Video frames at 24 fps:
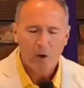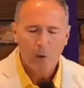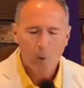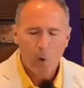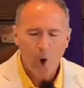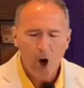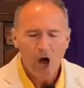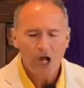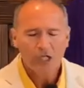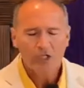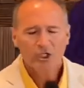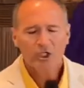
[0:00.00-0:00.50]

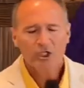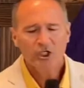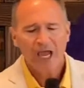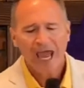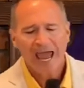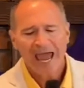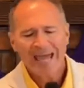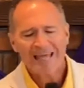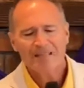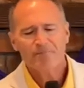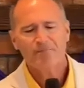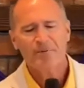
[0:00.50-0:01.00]
Watch
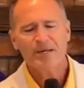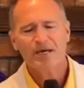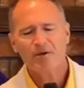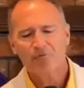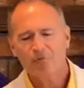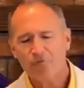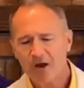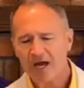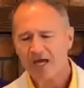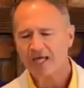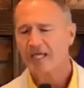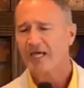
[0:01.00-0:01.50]
and be
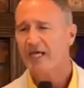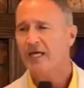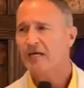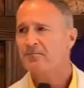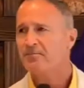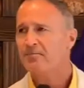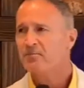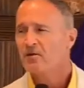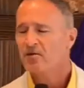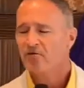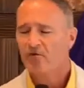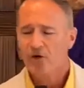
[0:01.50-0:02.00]
ready,
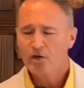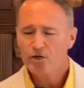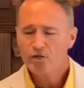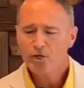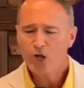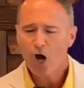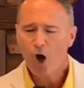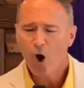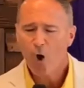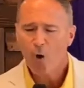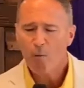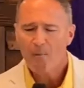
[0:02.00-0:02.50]
for
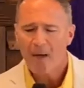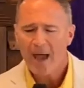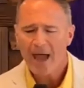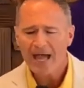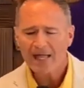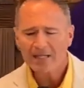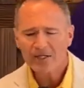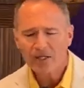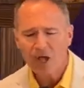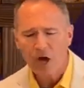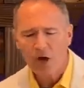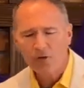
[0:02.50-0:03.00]
no
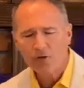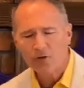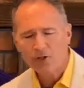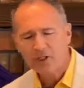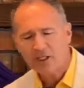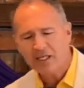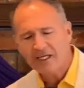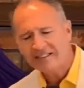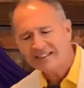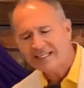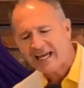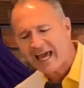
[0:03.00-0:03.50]
man knows
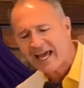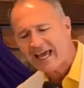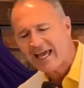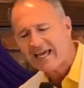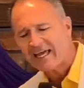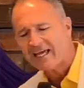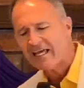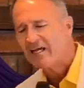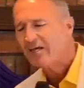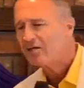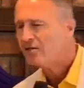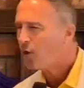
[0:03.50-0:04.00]
the
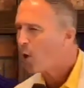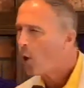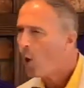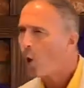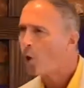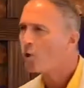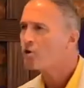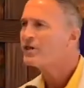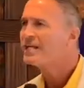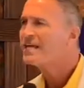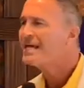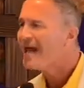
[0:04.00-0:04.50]
day
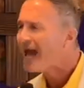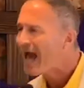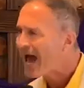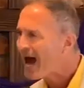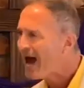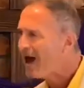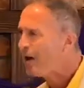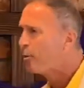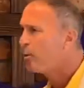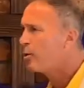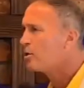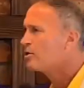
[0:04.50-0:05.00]
or the
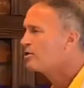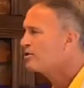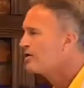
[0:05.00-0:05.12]
hour,